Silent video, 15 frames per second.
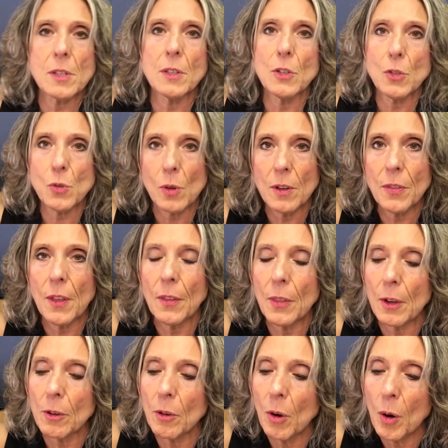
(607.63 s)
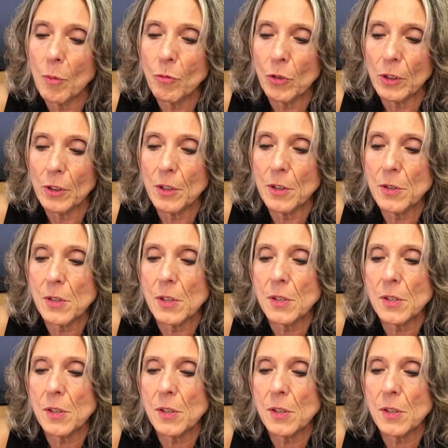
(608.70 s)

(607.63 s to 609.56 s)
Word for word: and this sort of thing that are harmful or useless.